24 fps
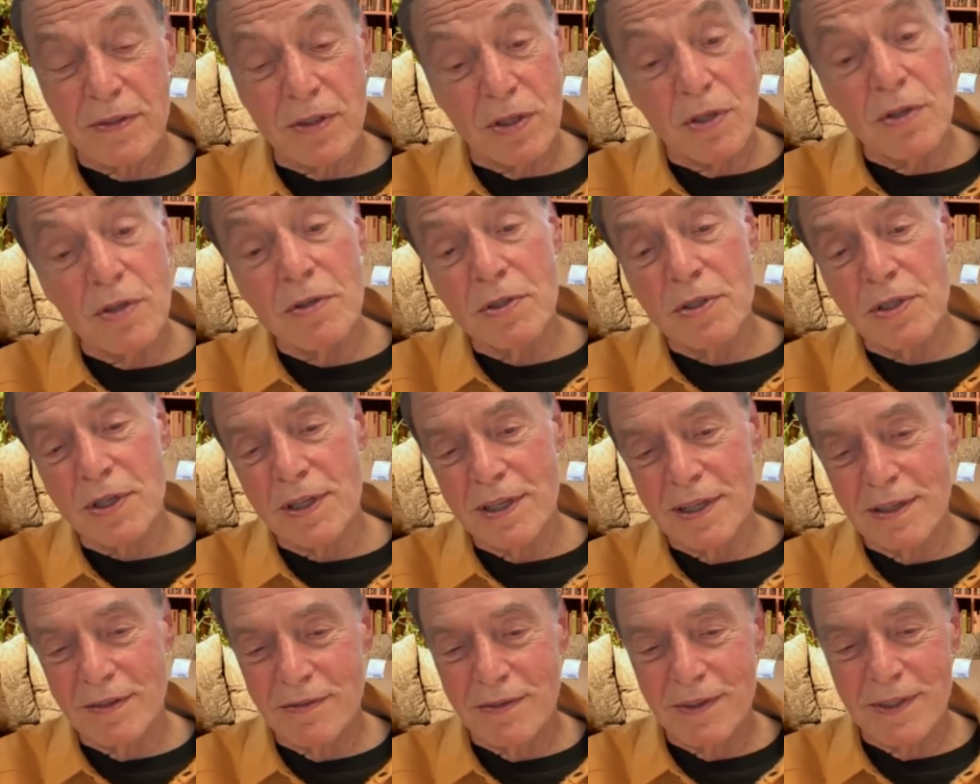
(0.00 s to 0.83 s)
usually
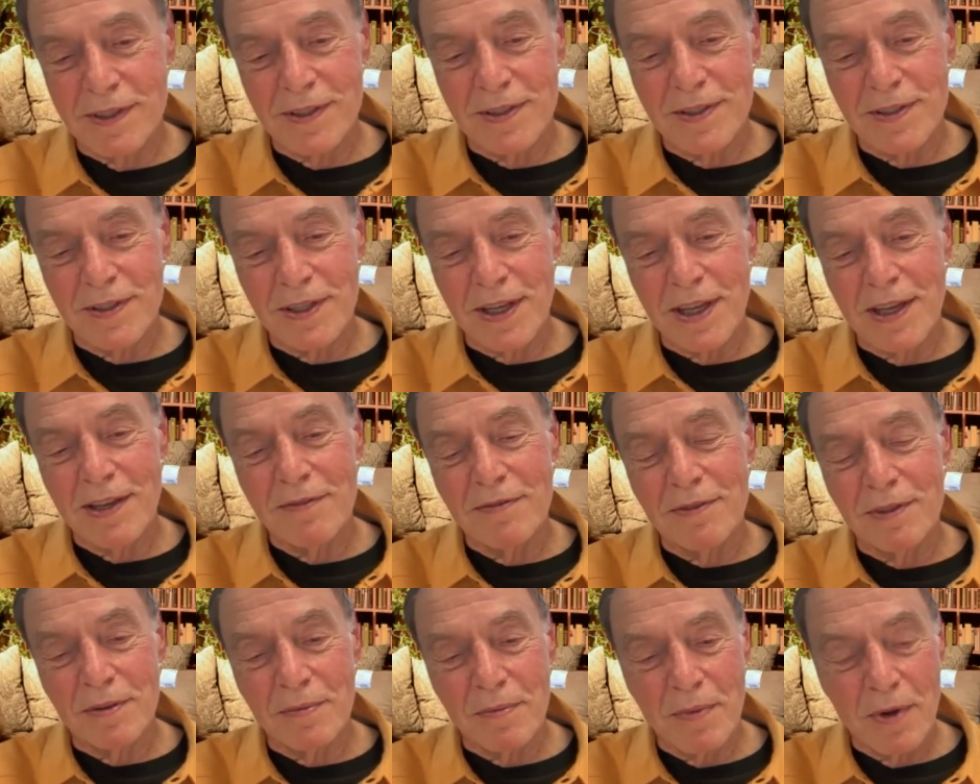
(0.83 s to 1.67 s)
convinces
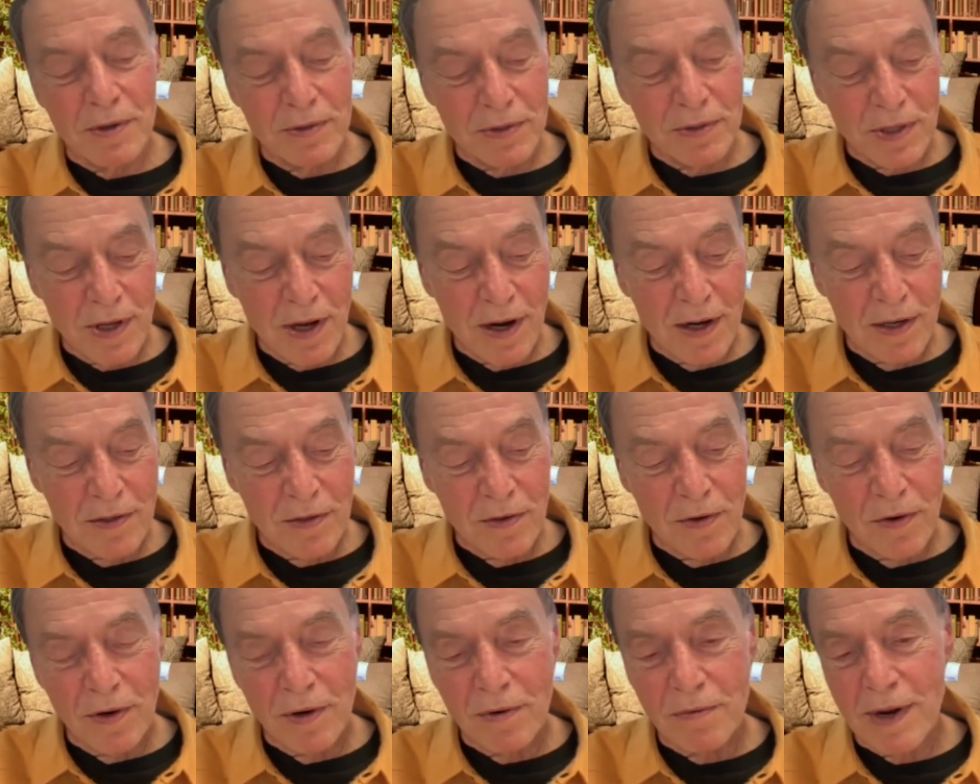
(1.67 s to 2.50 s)
even the most
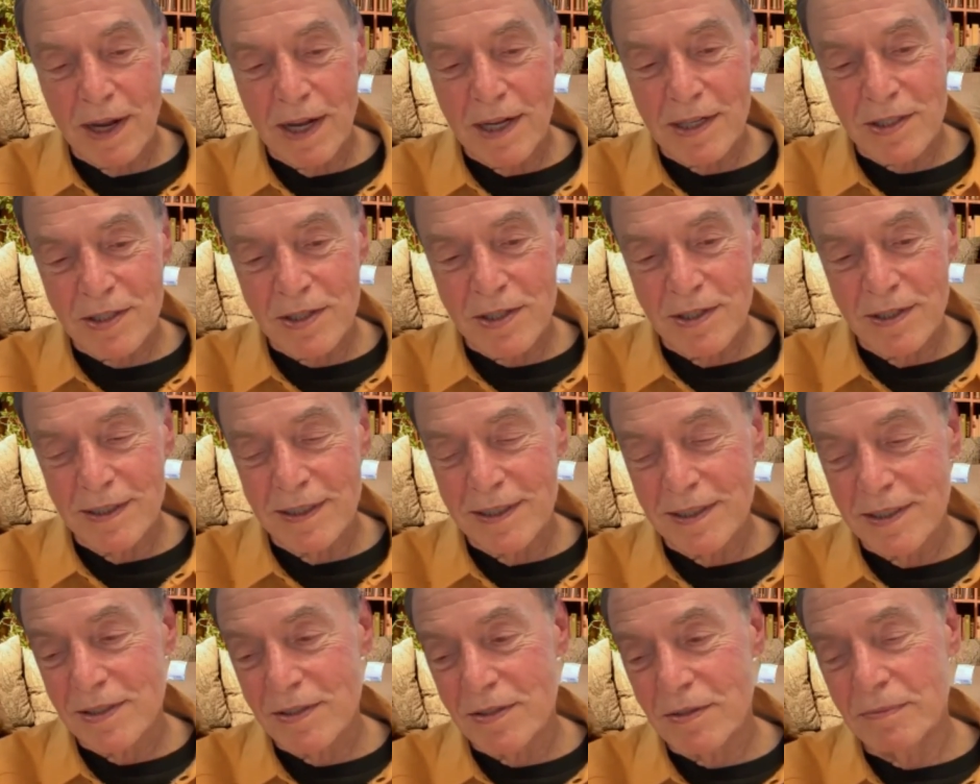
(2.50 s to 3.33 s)
hardcore
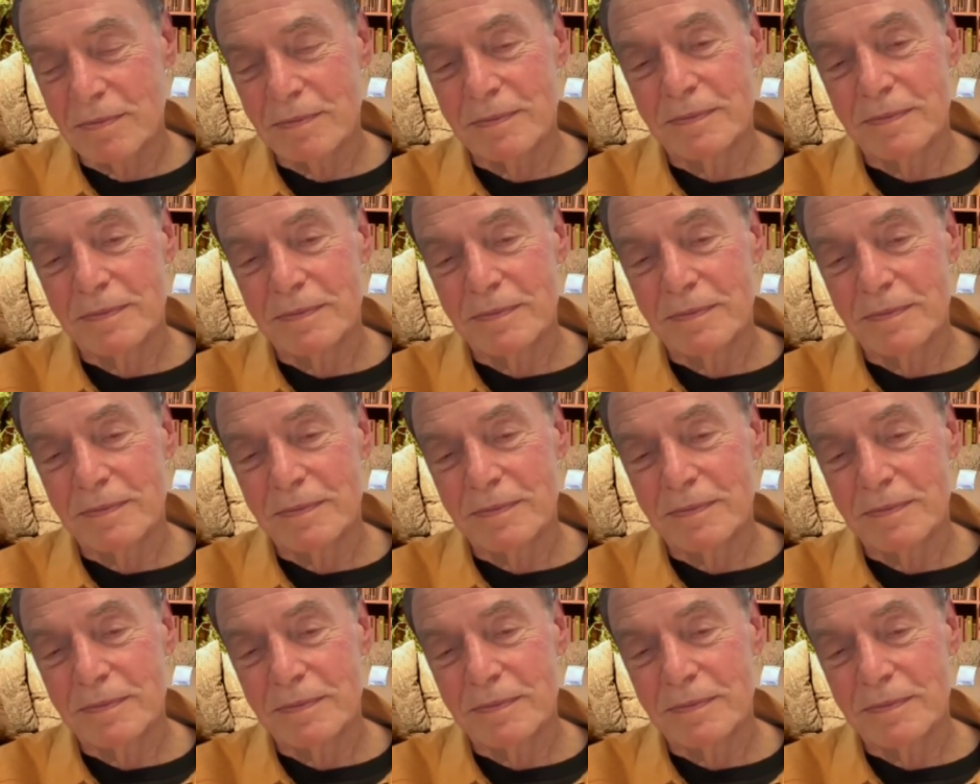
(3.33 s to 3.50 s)
rationalist.